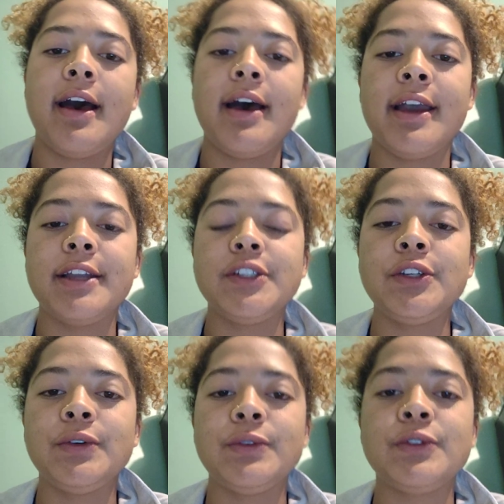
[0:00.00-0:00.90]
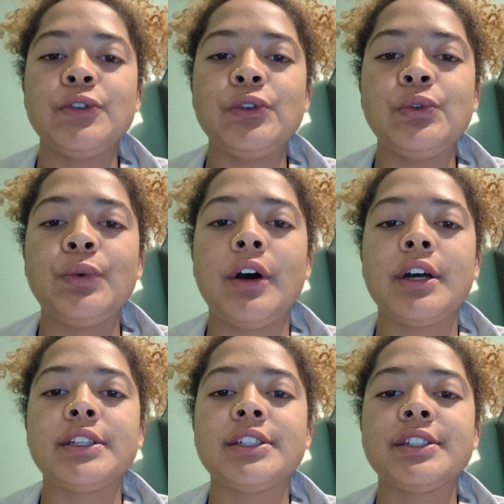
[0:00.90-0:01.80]
I chose to
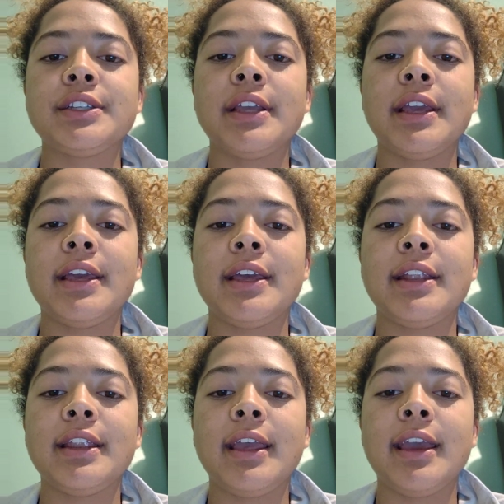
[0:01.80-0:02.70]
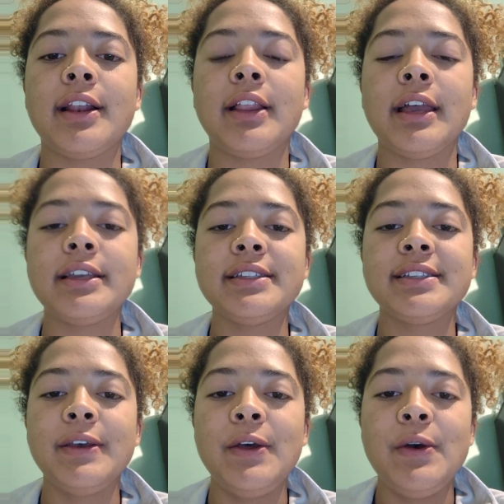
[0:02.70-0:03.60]
watch and analyze